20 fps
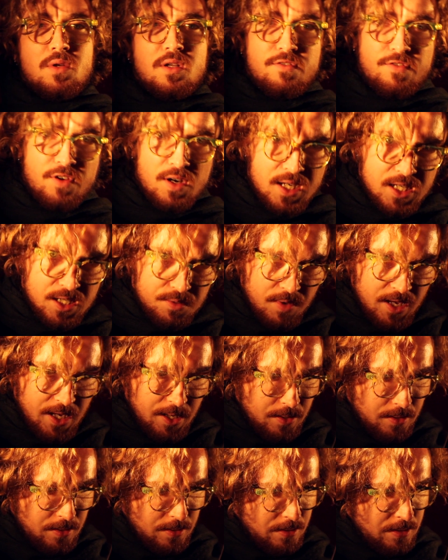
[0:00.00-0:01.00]
advise
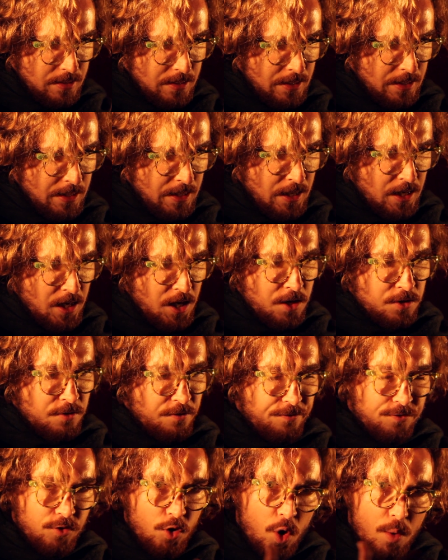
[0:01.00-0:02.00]
me. The
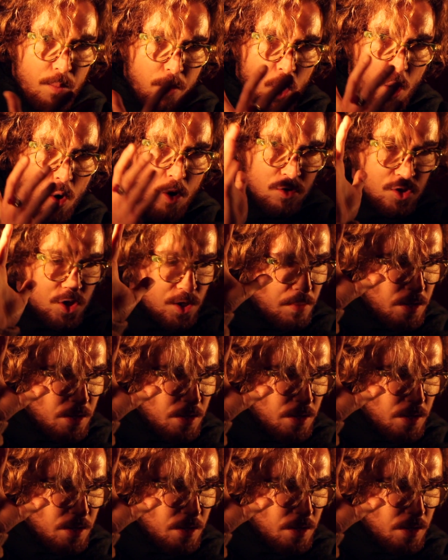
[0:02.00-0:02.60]
floorboards are